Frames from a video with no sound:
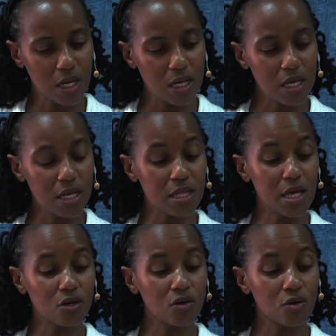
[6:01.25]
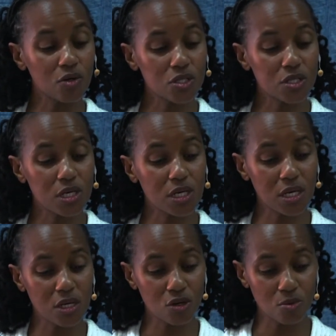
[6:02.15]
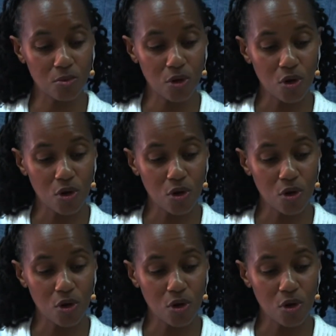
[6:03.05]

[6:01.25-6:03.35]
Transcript: He then crossed the kingdom